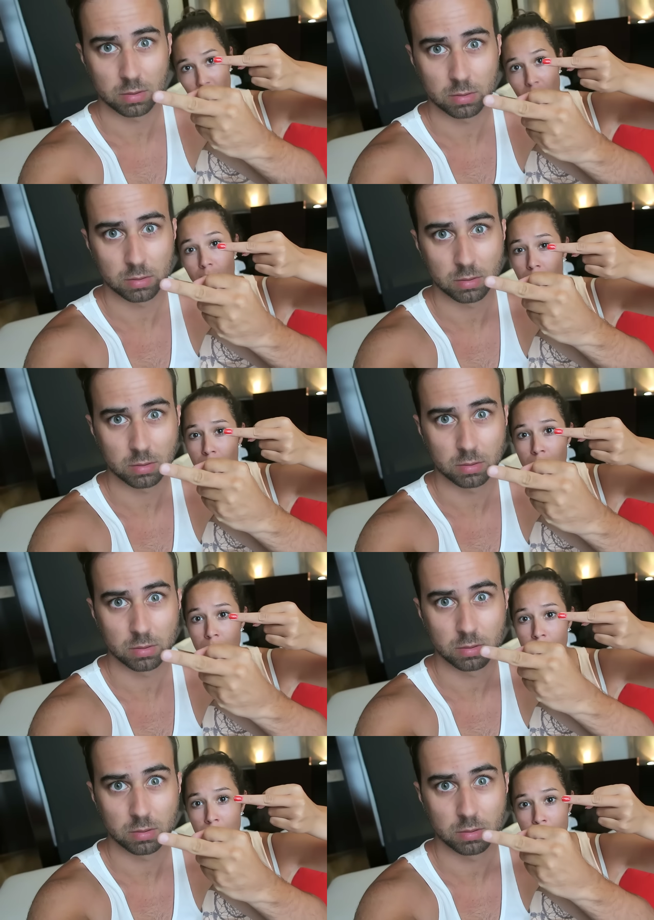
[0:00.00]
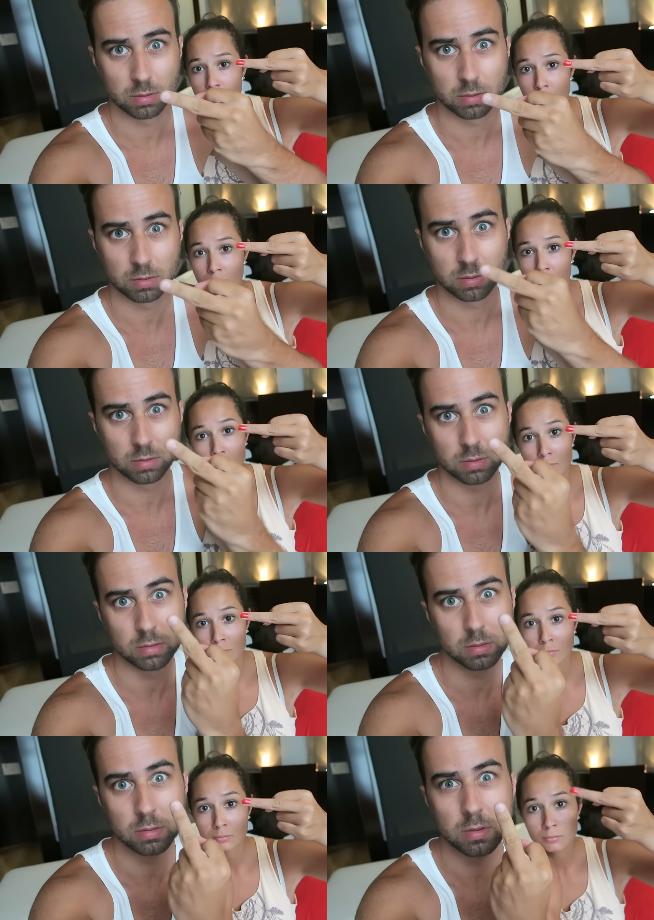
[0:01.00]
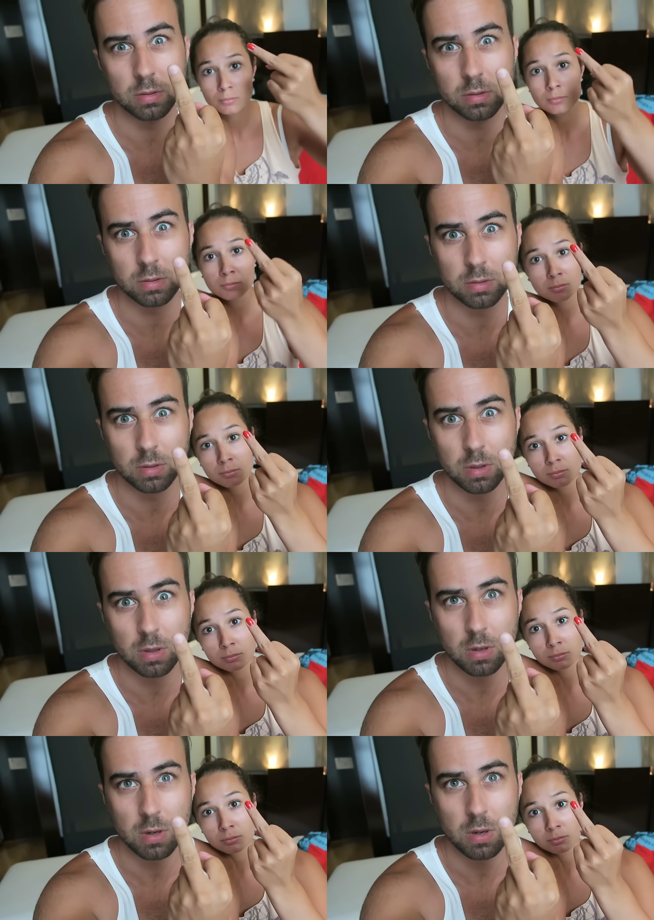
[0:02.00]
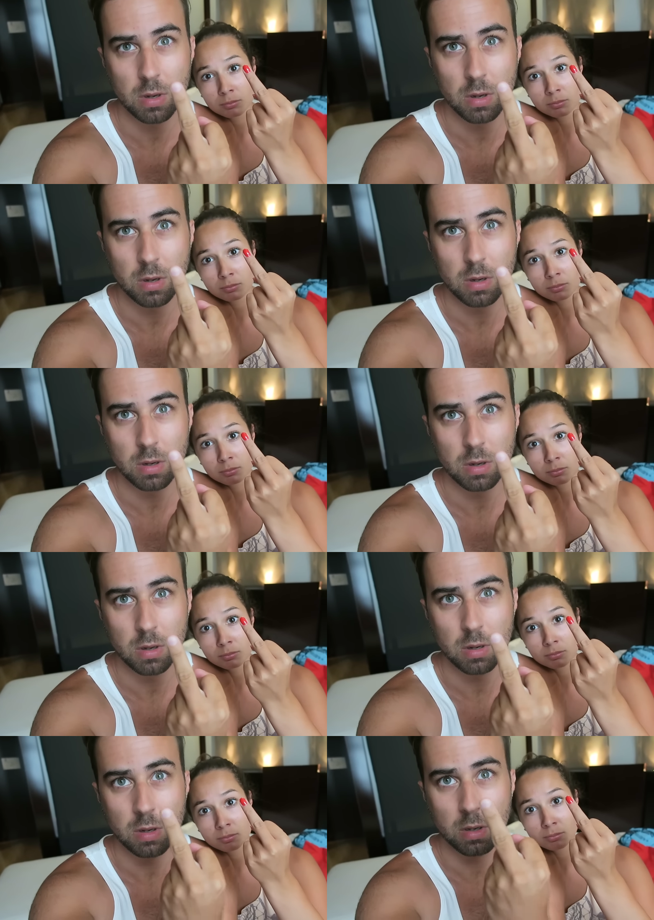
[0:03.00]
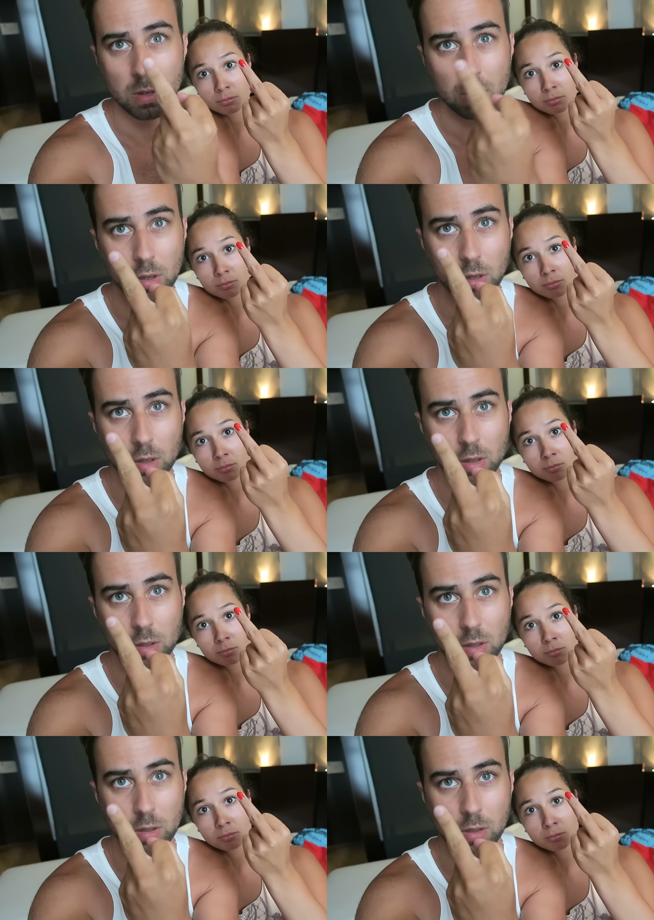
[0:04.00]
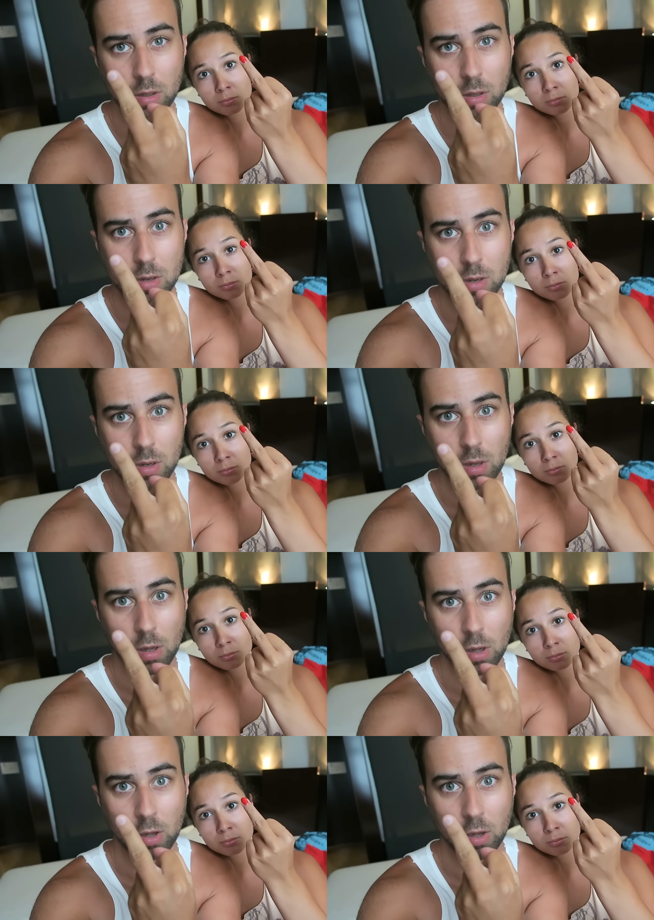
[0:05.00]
(silence)